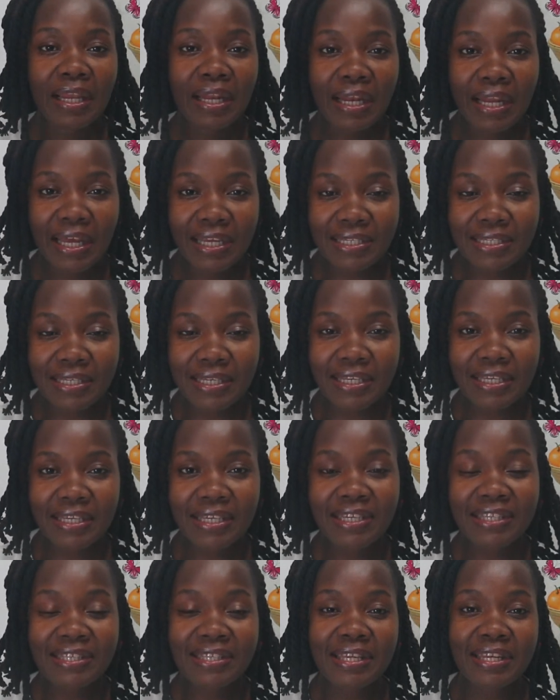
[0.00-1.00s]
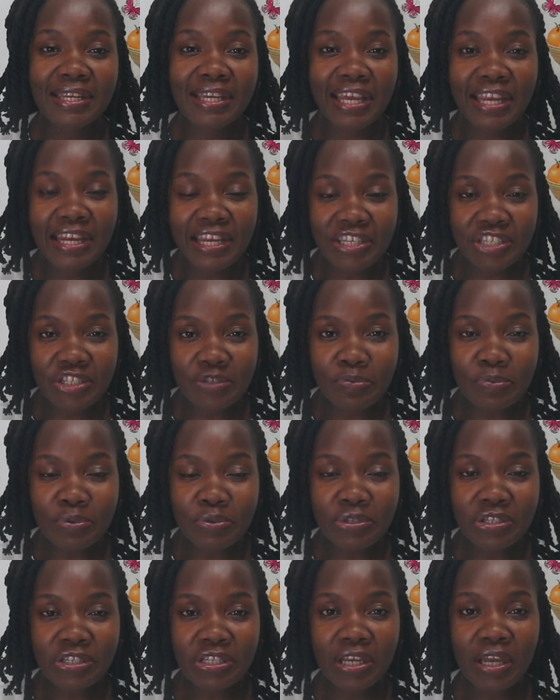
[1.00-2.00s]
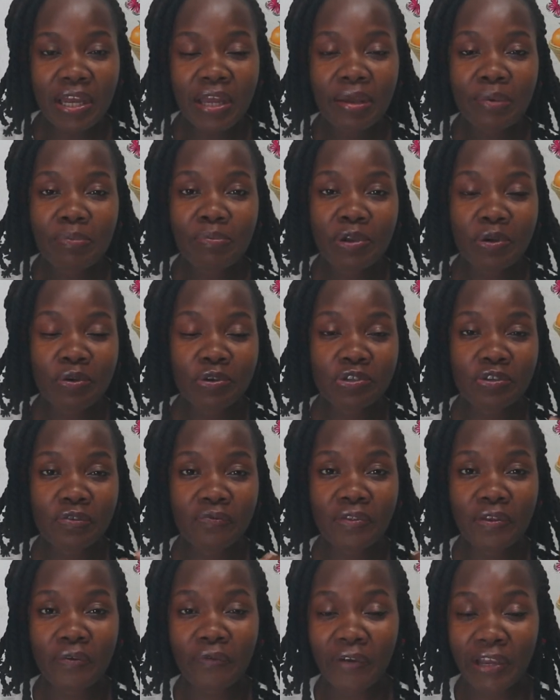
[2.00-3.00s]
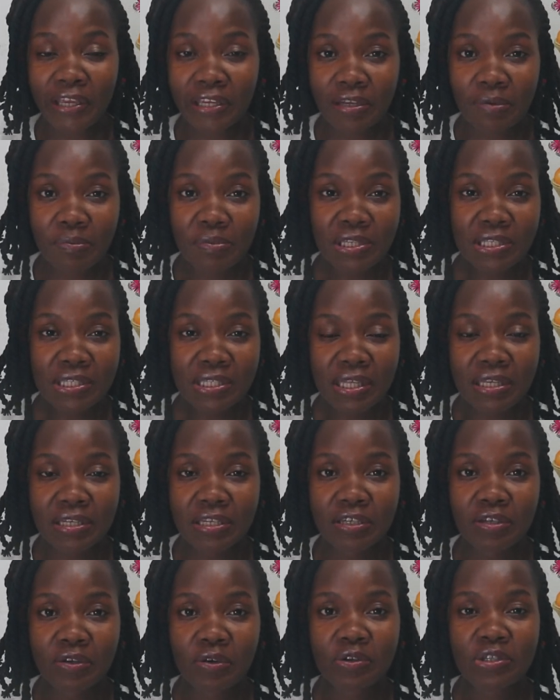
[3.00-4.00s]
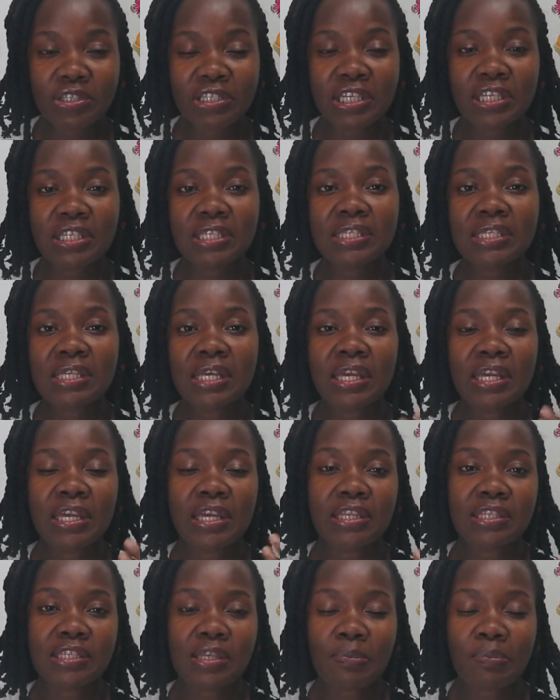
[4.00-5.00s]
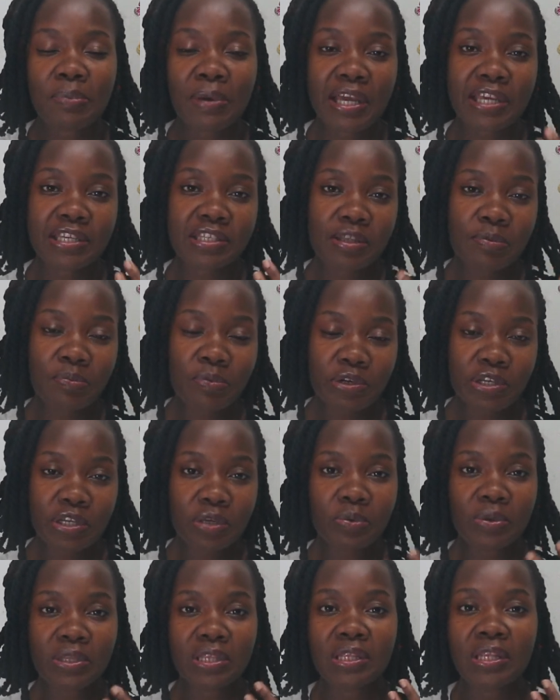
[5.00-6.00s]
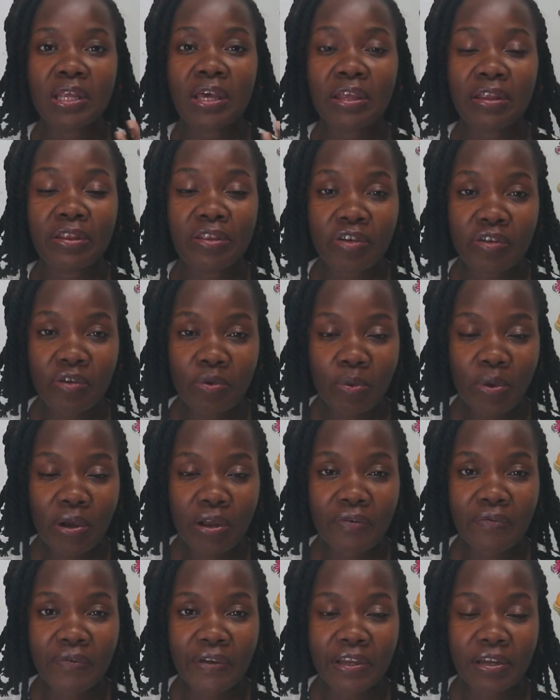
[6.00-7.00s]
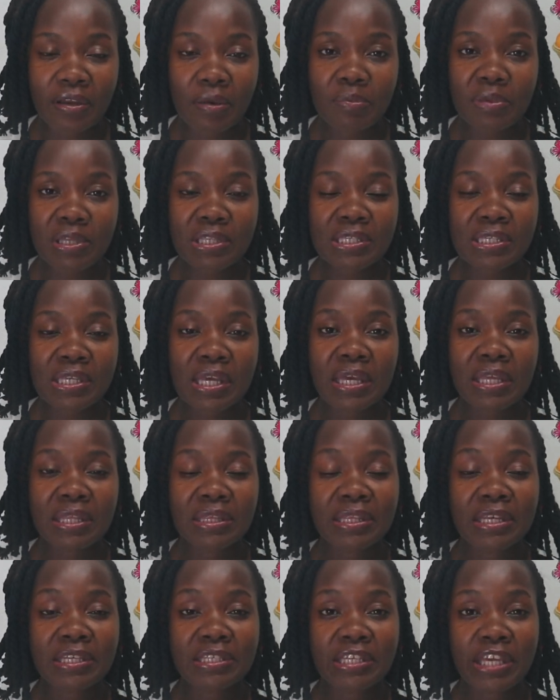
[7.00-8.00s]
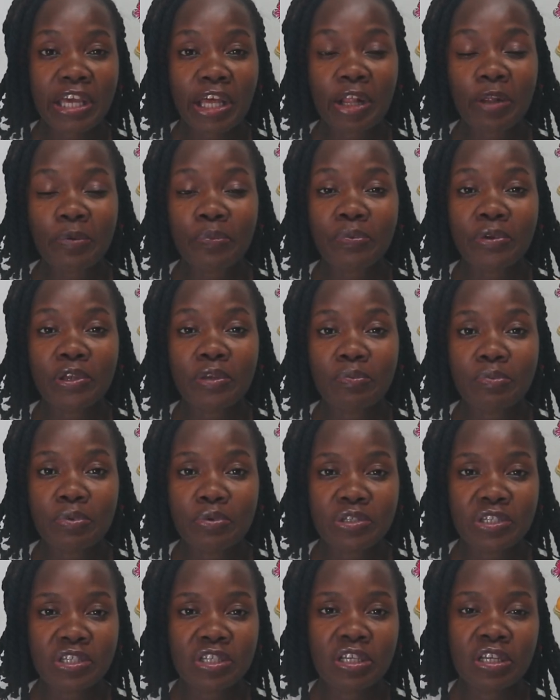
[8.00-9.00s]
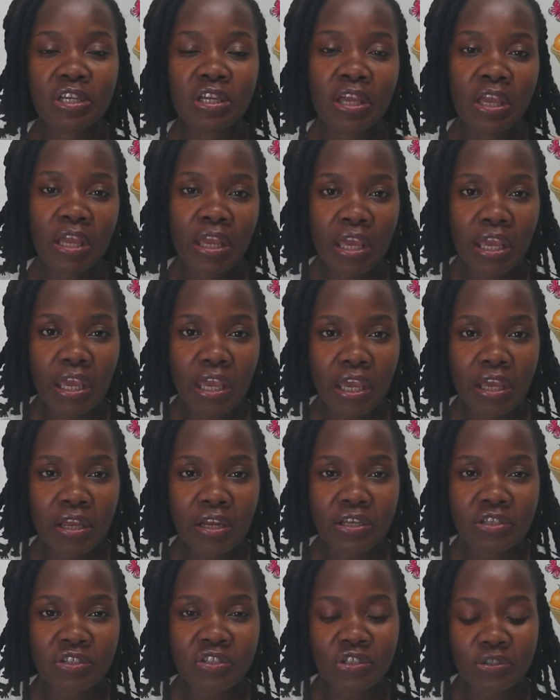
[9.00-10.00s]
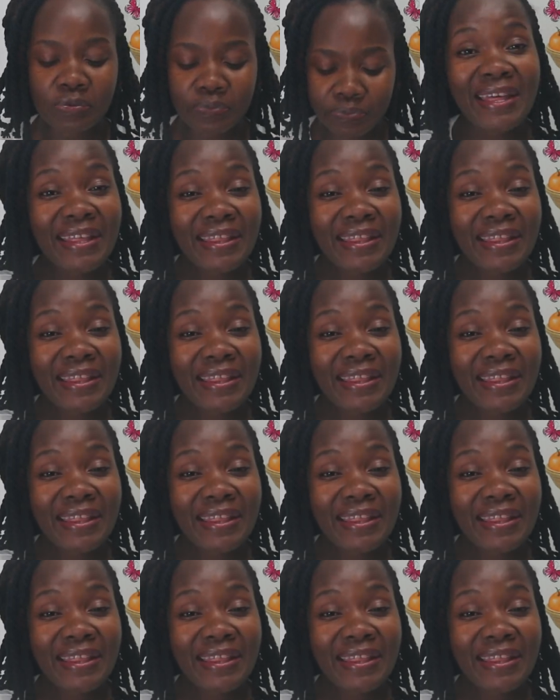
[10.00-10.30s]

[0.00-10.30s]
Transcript: Lastly, it's an energy booster because of the vitamins that it contains. It supplies the body with the required vitamins that help in boosting energy.